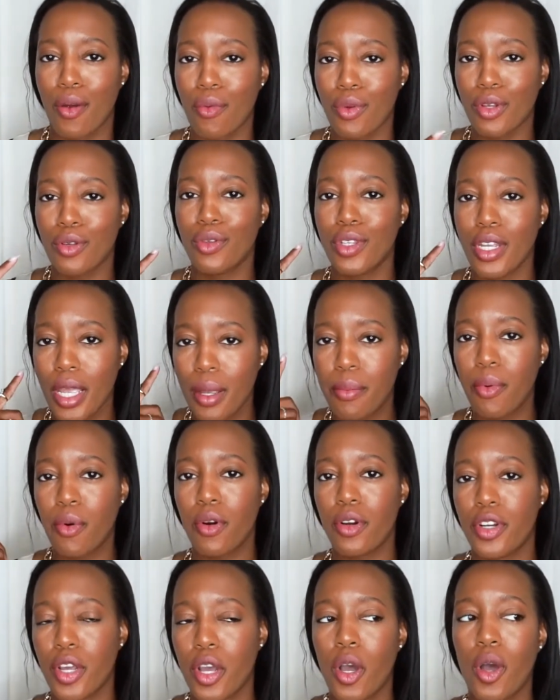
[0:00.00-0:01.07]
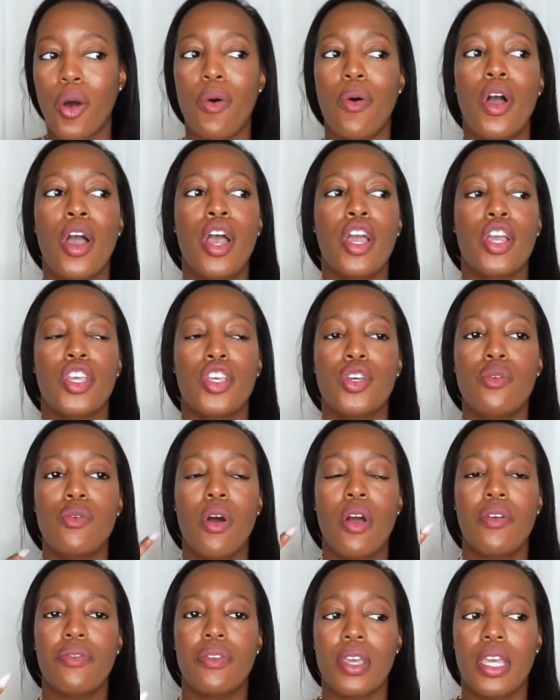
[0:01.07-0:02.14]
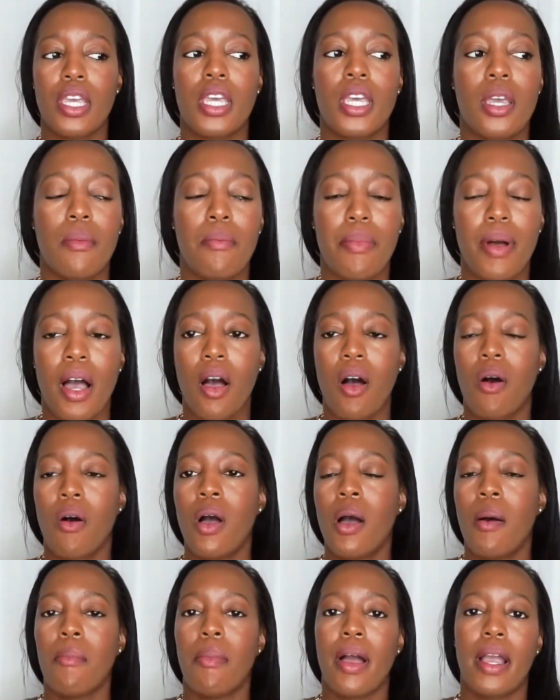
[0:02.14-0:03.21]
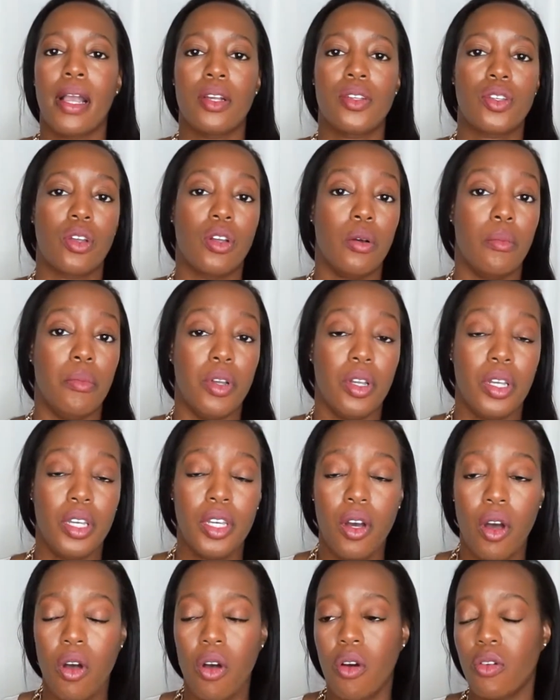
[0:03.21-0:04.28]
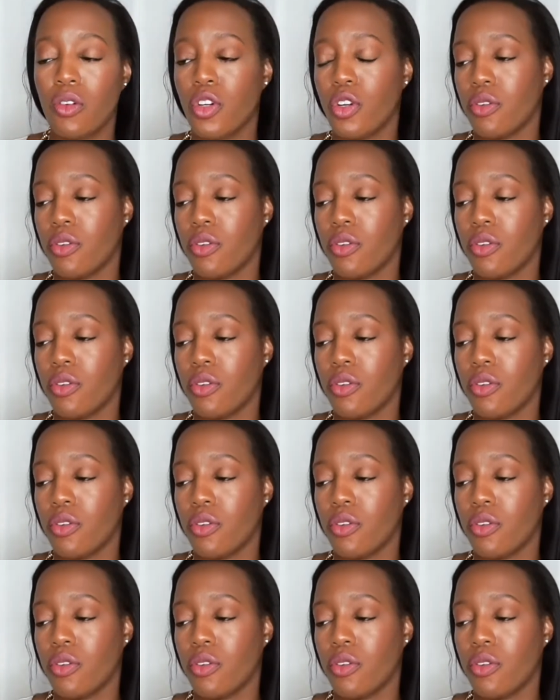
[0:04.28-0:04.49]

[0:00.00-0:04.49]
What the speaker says: When you say Bordeaux, you are thinking about buying a Saint-Emilion,